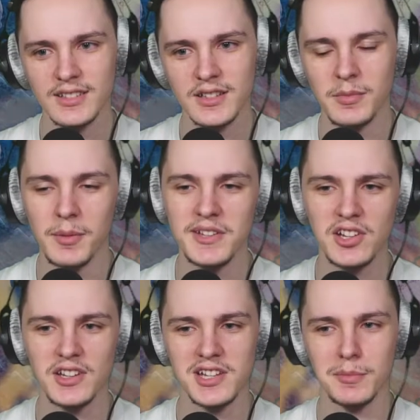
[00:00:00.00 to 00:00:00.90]
Maybe he's
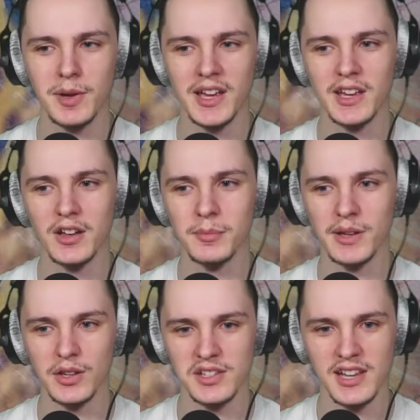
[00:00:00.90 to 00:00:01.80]
going to take pity on him
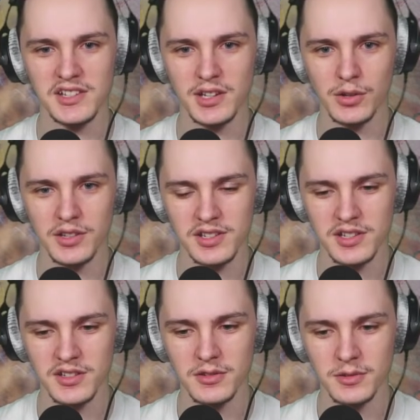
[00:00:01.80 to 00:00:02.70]
because he has a younger
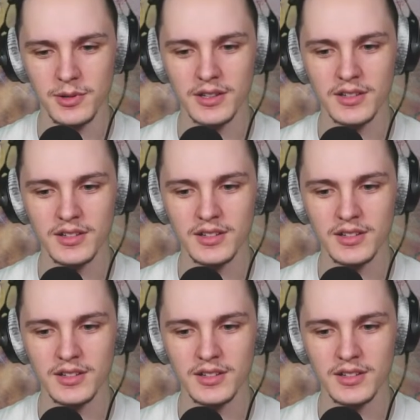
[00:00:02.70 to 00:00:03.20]
sister as well.